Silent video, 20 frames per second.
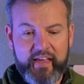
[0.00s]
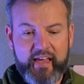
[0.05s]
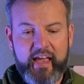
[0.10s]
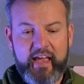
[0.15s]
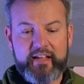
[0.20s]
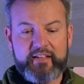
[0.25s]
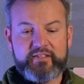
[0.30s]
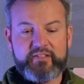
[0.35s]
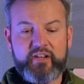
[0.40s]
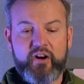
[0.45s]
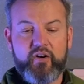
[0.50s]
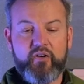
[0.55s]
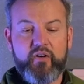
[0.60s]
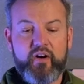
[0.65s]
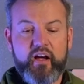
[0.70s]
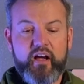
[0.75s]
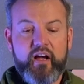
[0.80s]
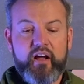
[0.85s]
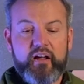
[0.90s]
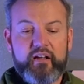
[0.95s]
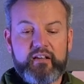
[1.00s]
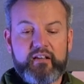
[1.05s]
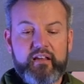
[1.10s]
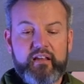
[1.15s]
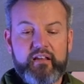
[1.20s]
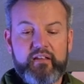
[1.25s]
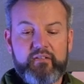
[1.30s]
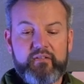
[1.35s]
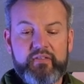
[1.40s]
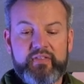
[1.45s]
And so
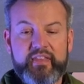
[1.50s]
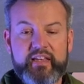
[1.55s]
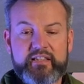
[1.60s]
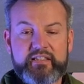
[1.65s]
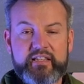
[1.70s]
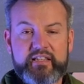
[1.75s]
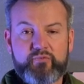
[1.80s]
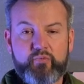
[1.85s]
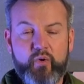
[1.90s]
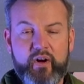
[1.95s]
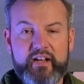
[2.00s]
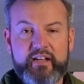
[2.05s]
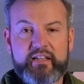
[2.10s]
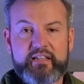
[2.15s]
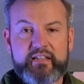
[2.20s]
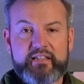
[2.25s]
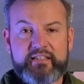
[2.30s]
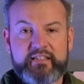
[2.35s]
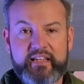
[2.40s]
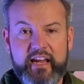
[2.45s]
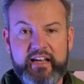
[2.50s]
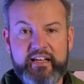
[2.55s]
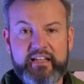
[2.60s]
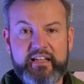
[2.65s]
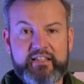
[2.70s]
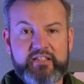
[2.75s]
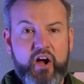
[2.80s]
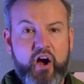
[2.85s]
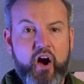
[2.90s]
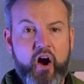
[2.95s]
this is what Satan
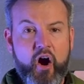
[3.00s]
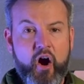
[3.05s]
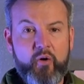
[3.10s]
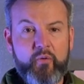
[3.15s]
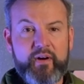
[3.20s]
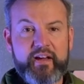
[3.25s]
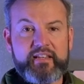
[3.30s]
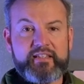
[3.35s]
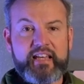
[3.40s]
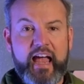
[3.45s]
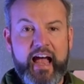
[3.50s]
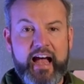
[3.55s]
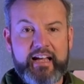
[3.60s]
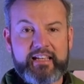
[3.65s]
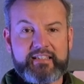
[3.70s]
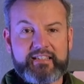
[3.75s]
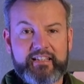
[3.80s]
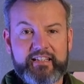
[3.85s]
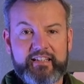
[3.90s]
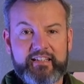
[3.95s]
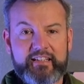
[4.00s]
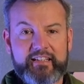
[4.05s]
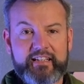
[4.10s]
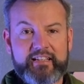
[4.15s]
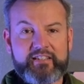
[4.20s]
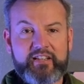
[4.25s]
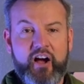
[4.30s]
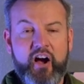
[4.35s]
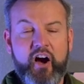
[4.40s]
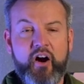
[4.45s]
is always asking.
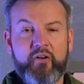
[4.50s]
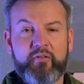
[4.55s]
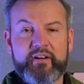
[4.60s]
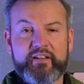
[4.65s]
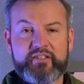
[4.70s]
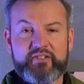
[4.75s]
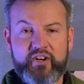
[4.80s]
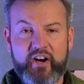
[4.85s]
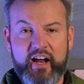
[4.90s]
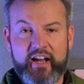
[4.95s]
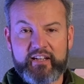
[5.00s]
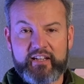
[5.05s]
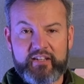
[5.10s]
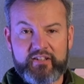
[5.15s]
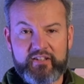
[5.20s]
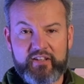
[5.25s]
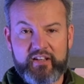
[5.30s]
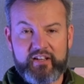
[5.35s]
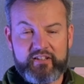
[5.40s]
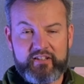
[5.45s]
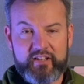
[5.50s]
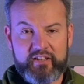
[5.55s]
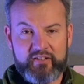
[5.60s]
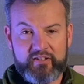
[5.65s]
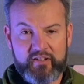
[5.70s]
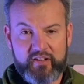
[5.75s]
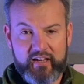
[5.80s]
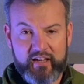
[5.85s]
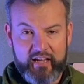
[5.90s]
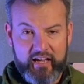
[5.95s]
He's always trying to,
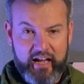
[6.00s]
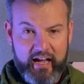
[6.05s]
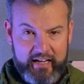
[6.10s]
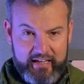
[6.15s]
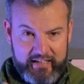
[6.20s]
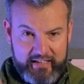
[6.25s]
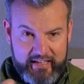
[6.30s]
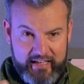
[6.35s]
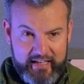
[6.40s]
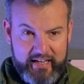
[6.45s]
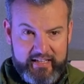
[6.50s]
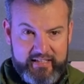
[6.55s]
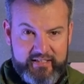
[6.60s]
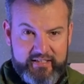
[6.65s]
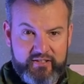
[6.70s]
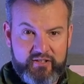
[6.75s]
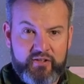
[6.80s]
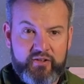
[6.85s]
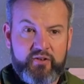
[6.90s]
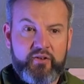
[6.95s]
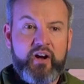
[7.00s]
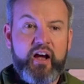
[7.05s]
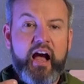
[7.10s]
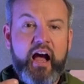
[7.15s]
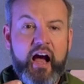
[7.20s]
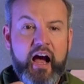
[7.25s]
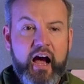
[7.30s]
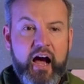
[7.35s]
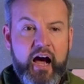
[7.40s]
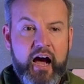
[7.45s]
to uh, get us to
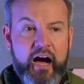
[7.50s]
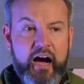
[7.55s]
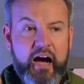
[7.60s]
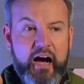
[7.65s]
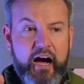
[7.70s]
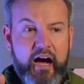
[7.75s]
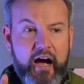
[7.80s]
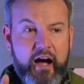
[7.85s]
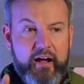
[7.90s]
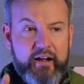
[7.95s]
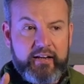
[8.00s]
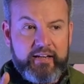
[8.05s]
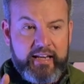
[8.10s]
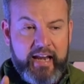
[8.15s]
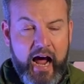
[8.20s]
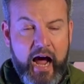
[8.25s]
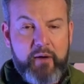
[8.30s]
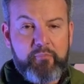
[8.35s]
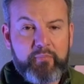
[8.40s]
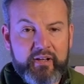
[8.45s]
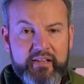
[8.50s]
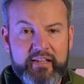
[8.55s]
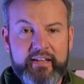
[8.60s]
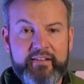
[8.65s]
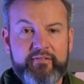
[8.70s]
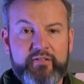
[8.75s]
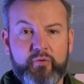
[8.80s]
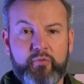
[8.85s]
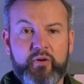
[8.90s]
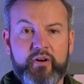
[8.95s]
uh, not
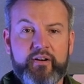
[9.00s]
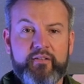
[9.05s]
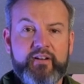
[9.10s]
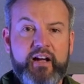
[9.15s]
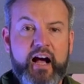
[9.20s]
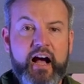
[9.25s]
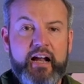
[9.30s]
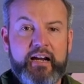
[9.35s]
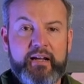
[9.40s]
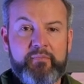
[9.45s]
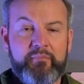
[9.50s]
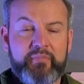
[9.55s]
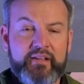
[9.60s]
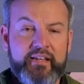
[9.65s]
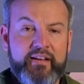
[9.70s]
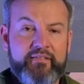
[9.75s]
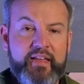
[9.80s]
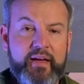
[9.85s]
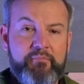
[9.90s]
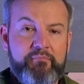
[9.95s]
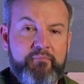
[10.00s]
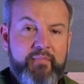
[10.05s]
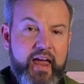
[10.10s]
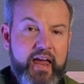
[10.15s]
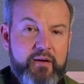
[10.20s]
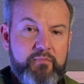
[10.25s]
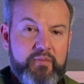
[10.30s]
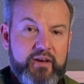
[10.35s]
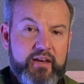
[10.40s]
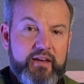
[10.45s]
believe the word of God and believe that
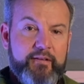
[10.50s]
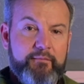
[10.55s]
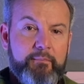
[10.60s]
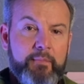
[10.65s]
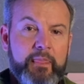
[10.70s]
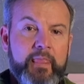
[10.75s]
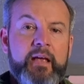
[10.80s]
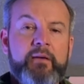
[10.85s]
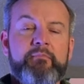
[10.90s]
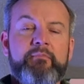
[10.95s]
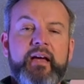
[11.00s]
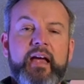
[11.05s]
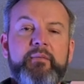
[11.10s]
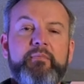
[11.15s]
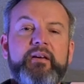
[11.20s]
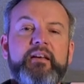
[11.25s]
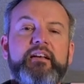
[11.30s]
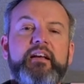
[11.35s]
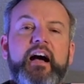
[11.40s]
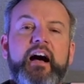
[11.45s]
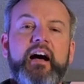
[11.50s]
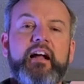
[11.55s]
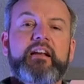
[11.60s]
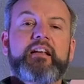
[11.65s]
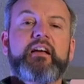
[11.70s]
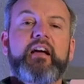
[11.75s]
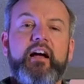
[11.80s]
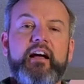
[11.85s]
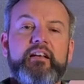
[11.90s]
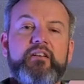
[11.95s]
maybe, maybe
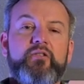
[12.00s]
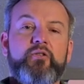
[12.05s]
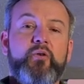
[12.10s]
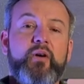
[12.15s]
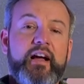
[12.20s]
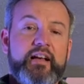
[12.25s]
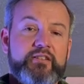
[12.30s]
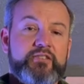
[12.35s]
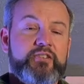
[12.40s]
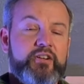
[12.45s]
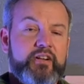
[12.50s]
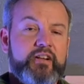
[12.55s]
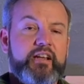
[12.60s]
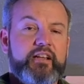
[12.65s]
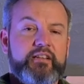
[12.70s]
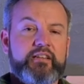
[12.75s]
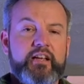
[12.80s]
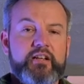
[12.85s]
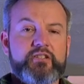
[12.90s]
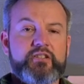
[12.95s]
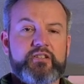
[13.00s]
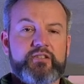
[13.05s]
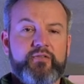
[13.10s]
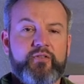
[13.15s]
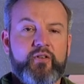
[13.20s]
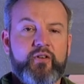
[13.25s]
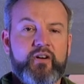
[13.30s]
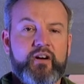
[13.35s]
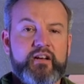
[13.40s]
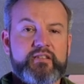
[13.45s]
God ha who has good intentions
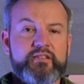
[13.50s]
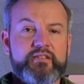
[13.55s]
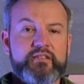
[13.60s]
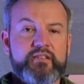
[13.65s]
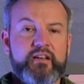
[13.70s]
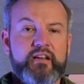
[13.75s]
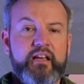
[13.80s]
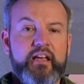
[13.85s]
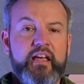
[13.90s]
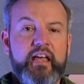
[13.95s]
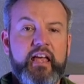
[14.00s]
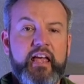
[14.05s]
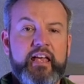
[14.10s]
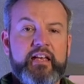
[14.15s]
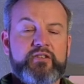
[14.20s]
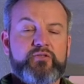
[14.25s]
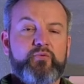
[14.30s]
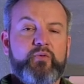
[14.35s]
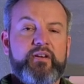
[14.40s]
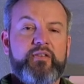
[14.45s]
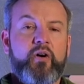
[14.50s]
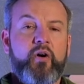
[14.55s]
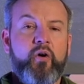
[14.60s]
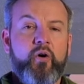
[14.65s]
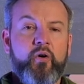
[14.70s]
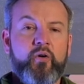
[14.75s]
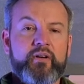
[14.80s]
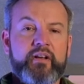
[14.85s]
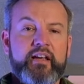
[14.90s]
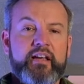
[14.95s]
for us is
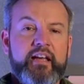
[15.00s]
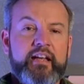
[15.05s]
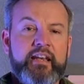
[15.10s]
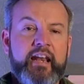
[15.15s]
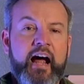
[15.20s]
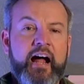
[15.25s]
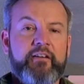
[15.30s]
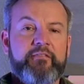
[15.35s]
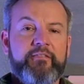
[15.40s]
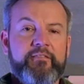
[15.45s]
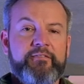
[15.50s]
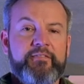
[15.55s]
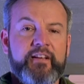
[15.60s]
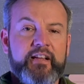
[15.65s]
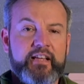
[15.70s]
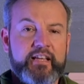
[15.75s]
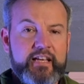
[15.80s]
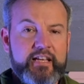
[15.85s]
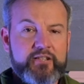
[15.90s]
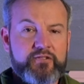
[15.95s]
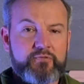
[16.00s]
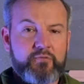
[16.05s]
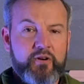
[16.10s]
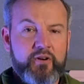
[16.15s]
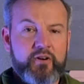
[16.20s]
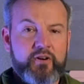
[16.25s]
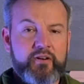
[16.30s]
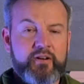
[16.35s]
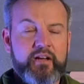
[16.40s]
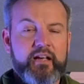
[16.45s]
withholding and not fulfilling his
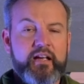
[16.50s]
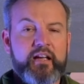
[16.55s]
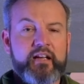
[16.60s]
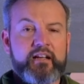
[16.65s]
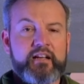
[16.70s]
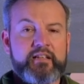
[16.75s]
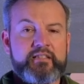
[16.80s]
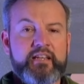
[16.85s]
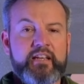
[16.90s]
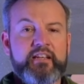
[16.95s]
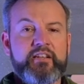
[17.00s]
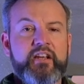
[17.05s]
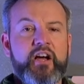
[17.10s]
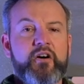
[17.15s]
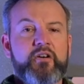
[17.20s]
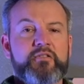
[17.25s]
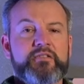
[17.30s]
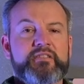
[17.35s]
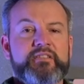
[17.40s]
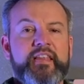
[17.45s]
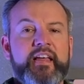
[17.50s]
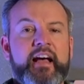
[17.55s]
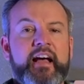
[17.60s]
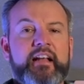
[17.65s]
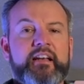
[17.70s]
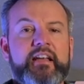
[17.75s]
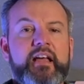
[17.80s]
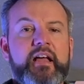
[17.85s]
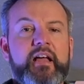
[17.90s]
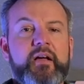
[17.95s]
word because he knows
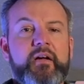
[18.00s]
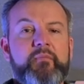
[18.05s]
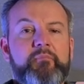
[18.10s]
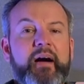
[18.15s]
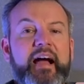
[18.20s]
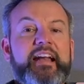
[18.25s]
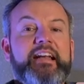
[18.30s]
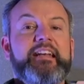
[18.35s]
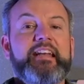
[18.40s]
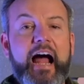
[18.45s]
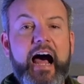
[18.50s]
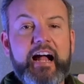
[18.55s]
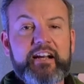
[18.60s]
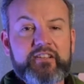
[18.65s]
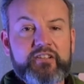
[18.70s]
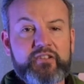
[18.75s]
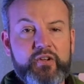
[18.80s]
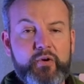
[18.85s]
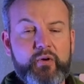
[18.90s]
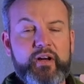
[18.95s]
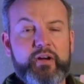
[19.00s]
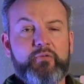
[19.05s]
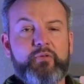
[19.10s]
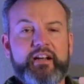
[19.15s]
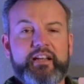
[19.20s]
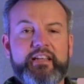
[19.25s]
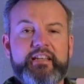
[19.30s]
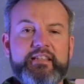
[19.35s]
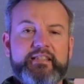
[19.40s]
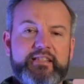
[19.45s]
that by not doing
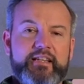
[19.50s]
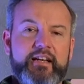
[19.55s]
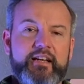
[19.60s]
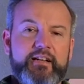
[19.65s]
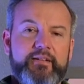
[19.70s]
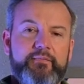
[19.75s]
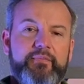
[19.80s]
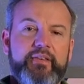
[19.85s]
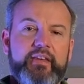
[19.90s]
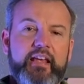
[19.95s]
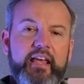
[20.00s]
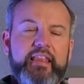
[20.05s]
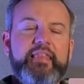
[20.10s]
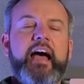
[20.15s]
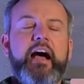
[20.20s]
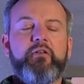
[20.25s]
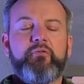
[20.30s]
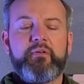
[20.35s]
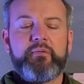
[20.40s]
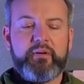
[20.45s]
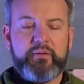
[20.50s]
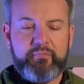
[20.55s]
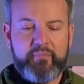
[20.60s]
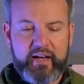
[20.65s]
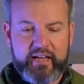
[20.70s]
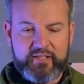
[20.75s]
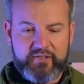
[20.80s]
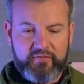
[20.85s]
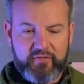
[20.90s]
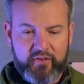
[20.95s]
what he said, that would be
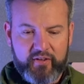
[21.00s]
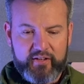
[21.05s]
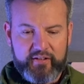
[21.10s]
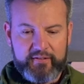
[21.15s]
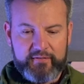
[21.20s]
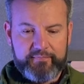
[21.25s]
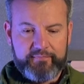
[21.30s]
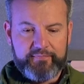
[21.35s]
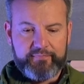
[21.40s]
best for you.